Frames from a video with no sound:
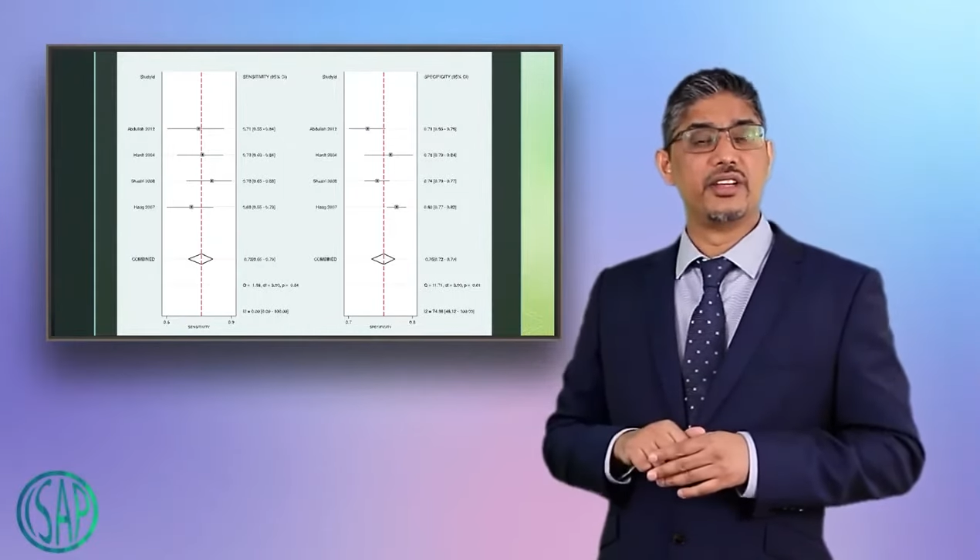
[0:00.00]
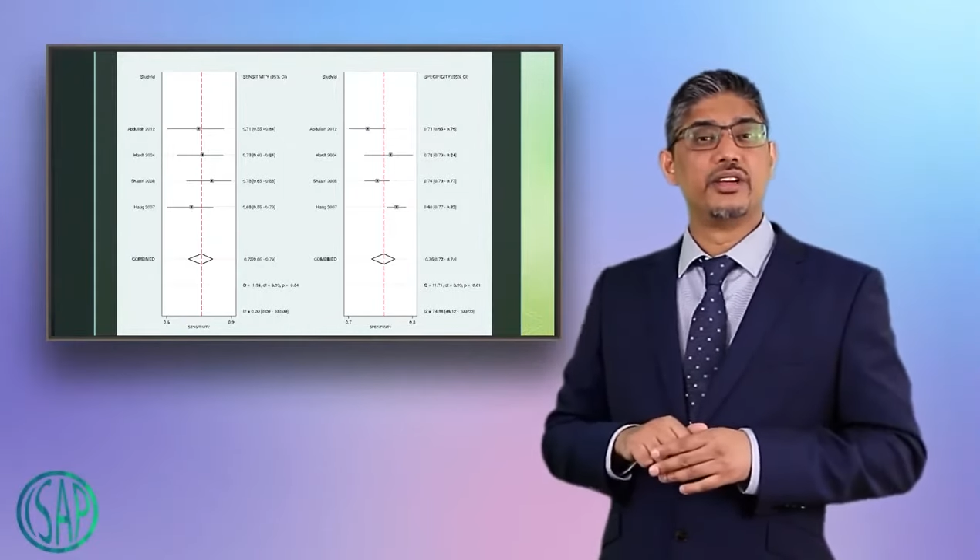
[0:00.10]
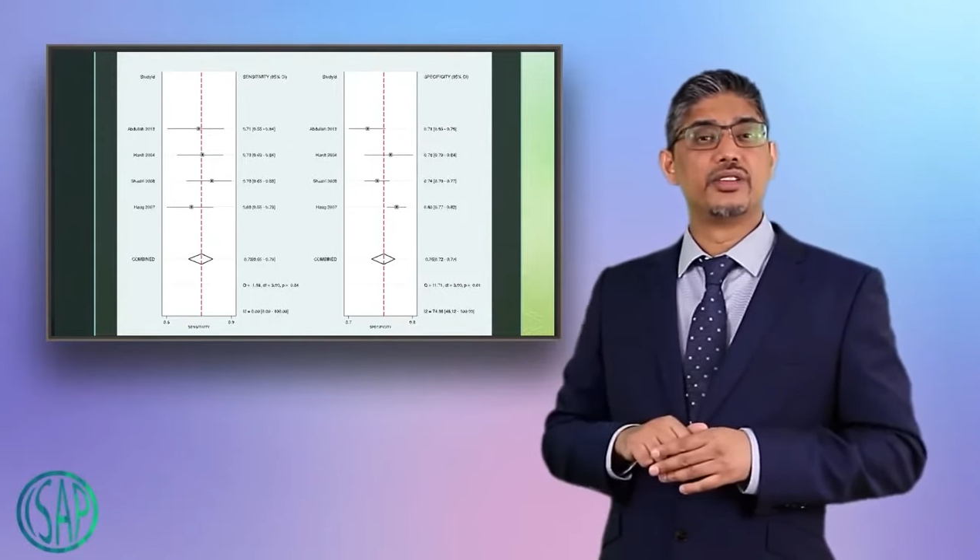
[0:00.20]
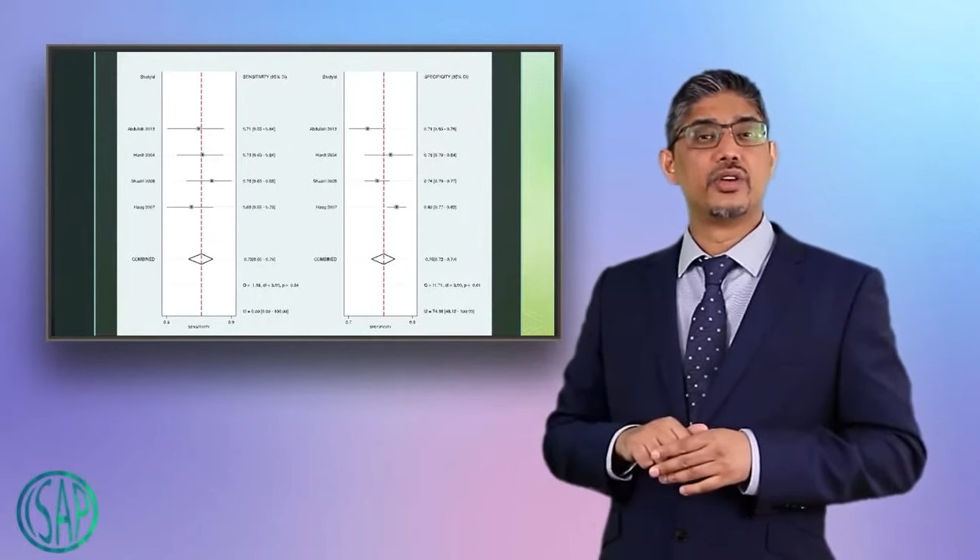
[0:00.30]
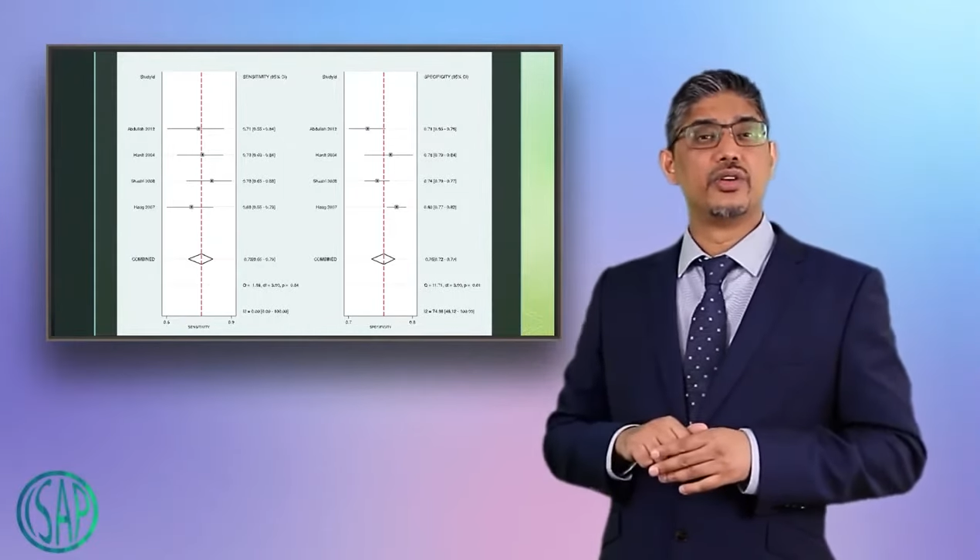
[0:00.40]

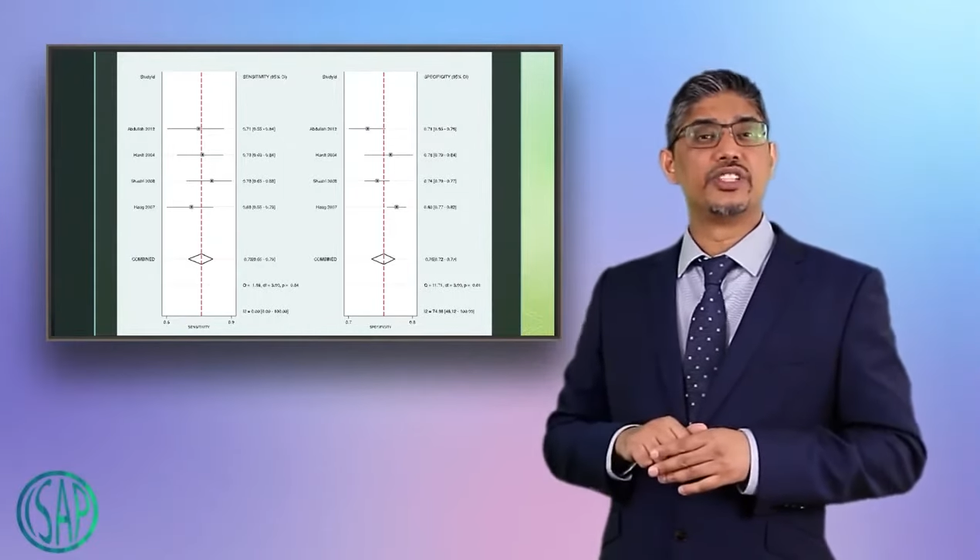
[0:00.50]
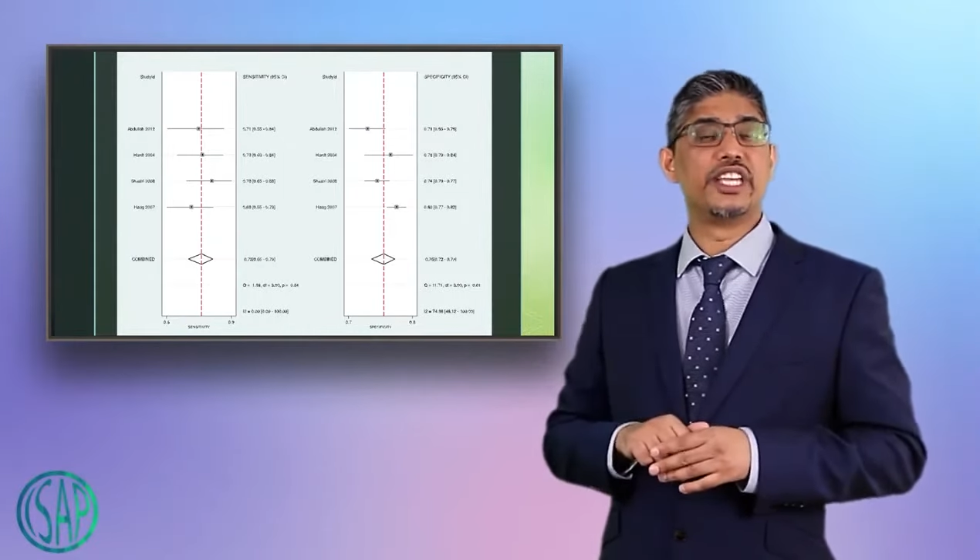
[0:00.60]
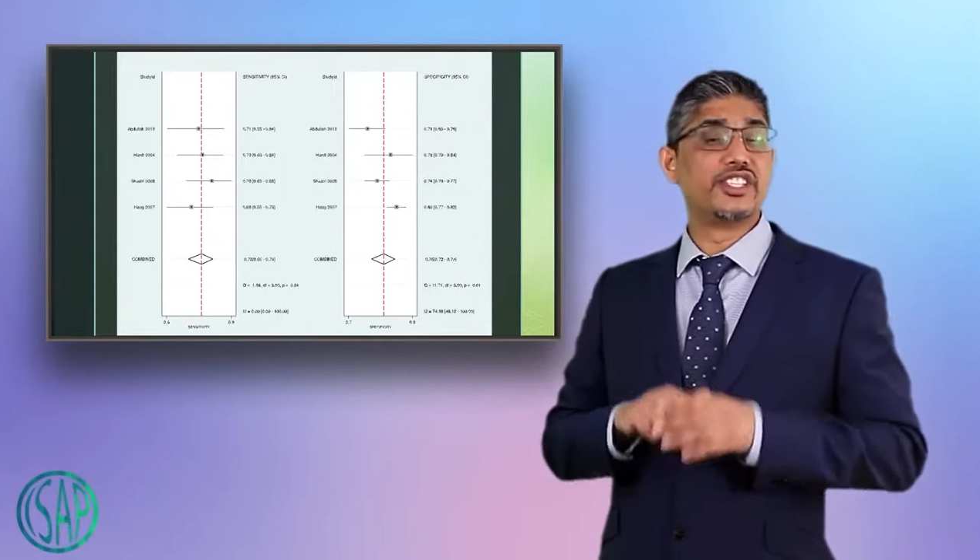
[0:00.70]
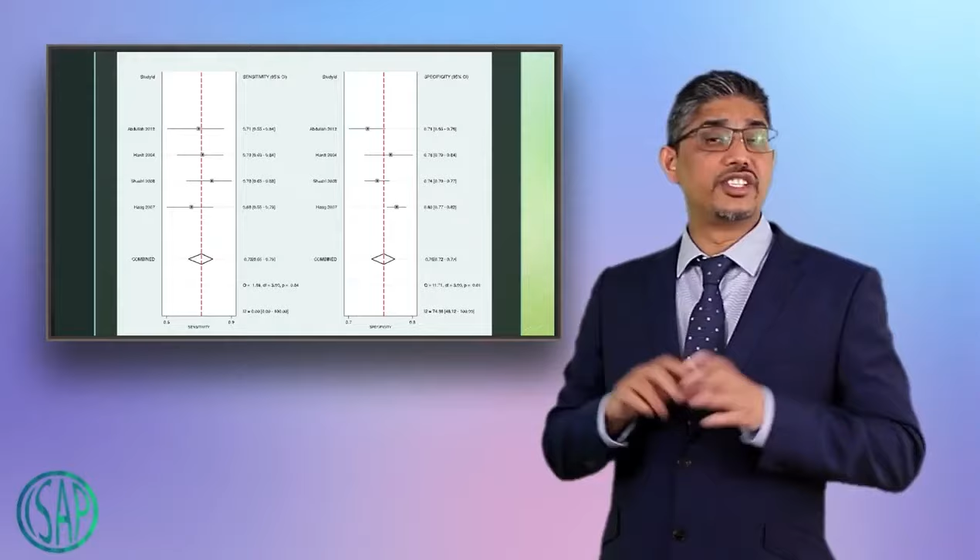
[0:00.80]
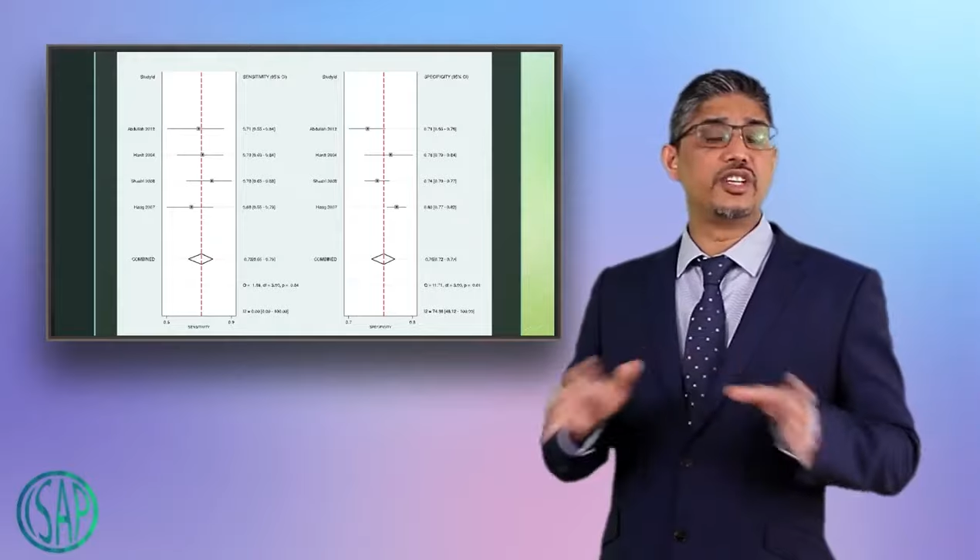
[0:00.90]
So
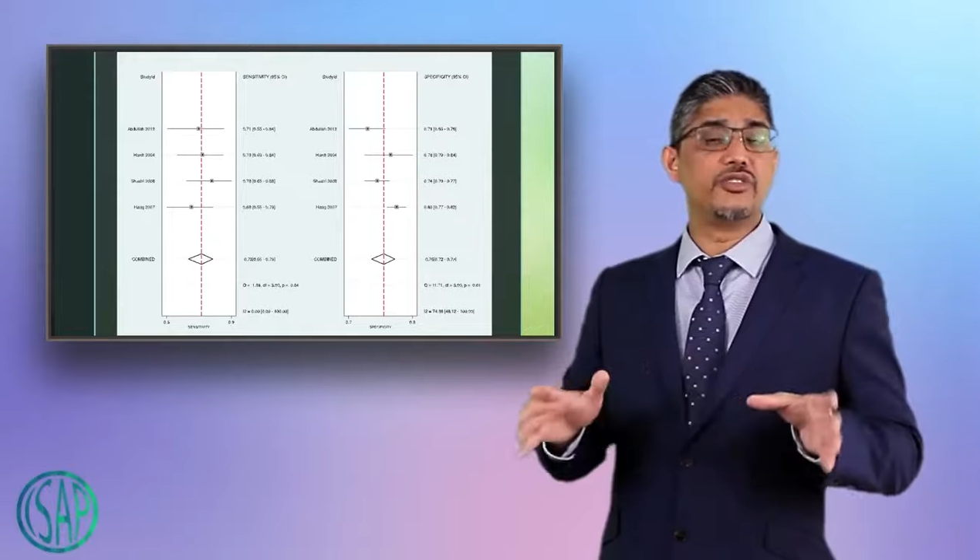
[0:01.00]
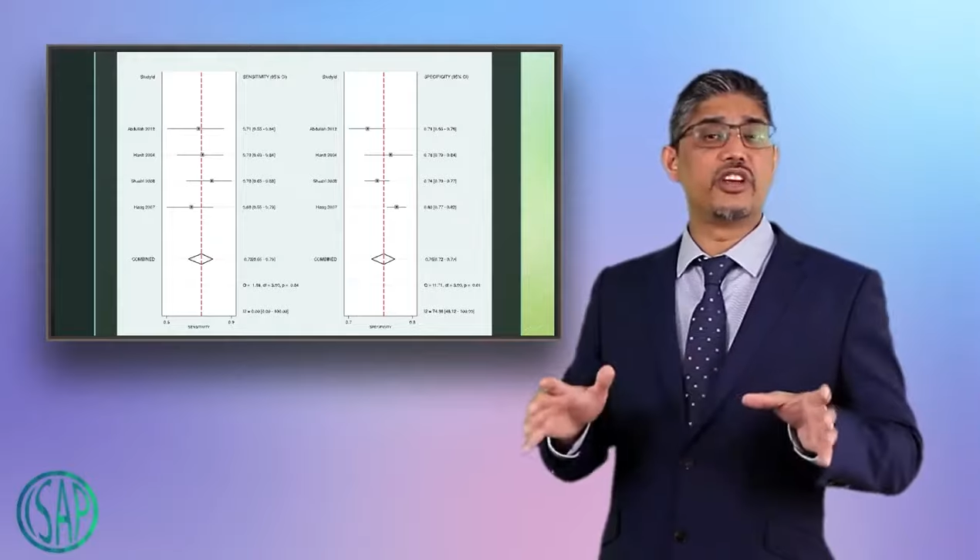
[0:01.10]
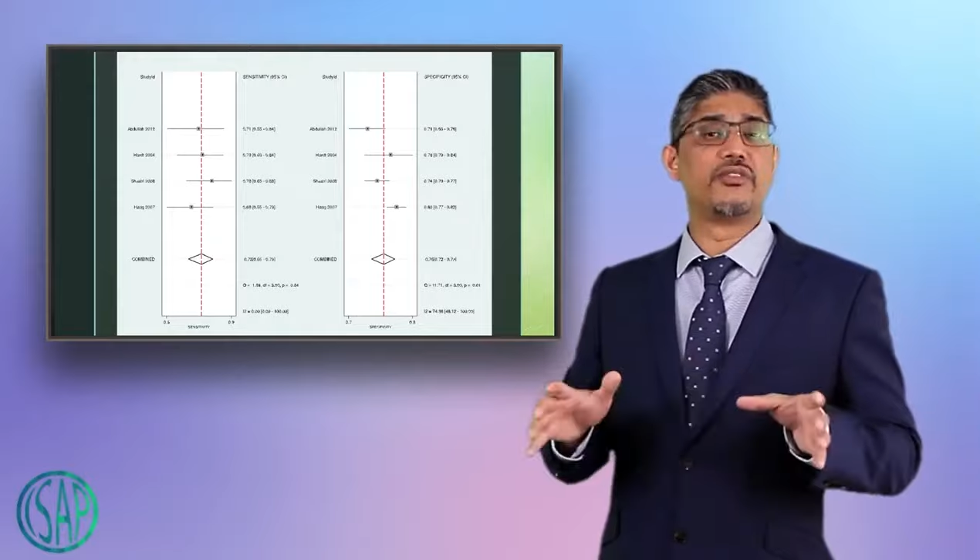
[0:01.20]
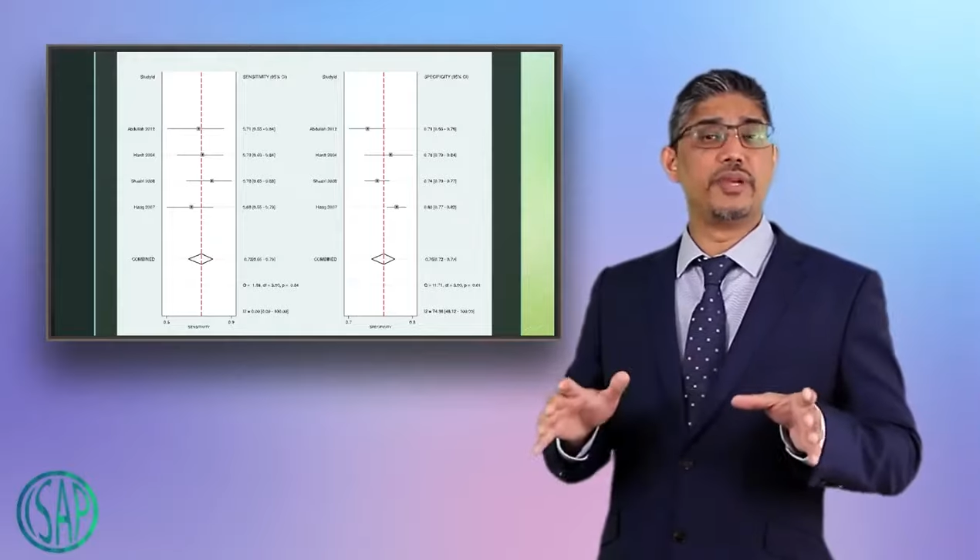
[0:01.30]
sensitivity of